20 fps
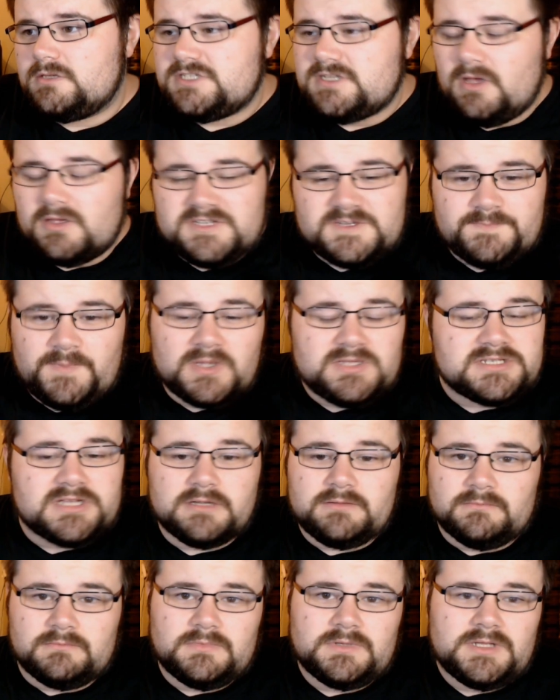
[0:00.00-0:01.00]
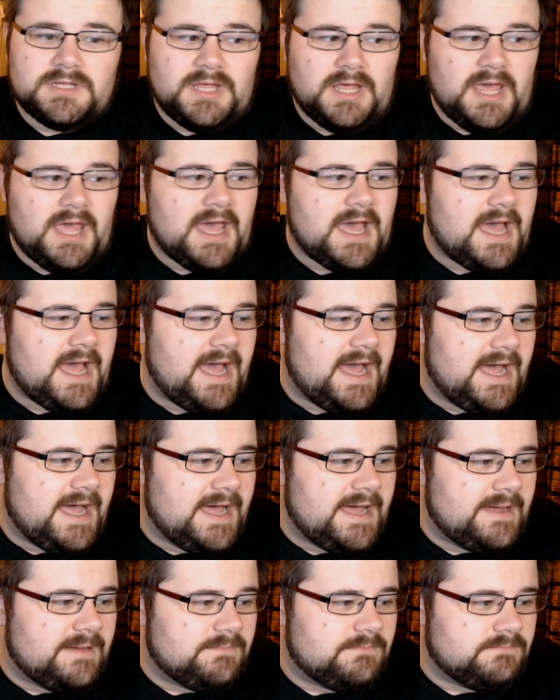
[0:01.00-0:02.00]
Spot
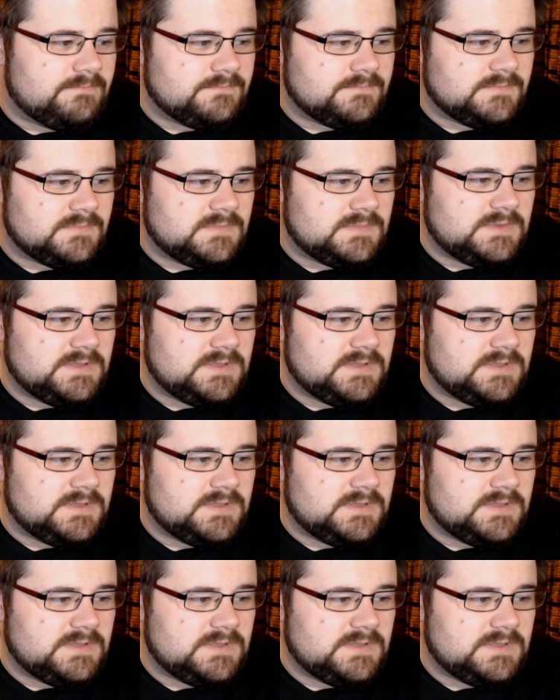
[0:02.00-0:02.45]
on.